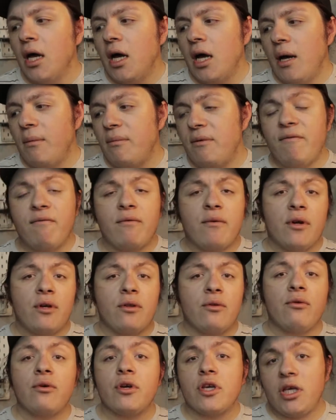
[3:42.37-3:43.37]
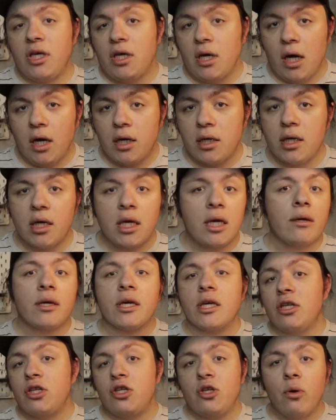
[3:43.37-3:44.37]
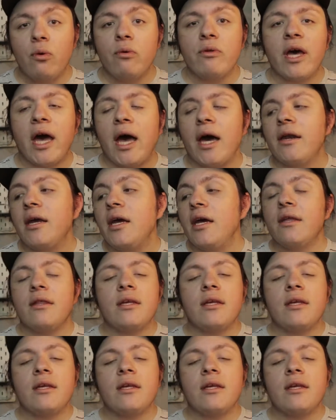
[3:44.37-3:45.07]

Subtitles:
If you want to look young, it can do that.